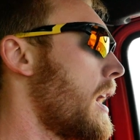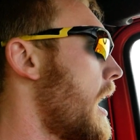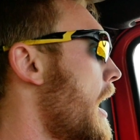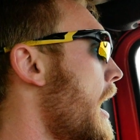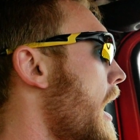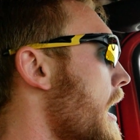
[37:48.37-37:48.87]

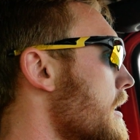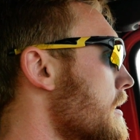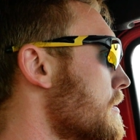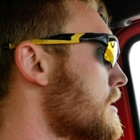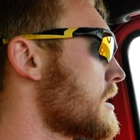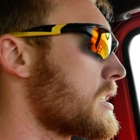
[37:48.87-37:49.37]

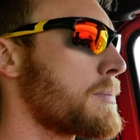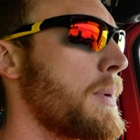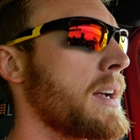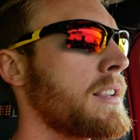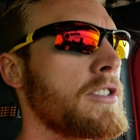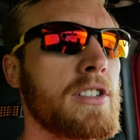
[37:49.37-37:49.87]
I
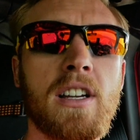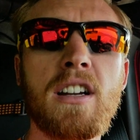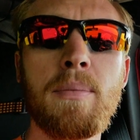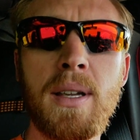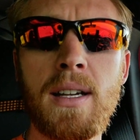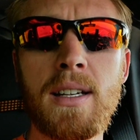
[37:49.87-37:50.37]
suspect there's going
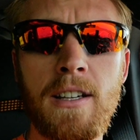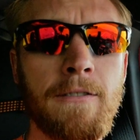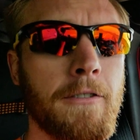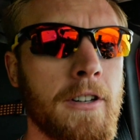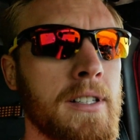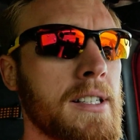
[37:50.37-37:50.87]
to be a
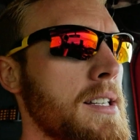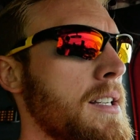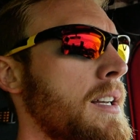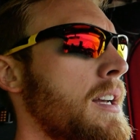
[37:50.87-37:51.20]
difference,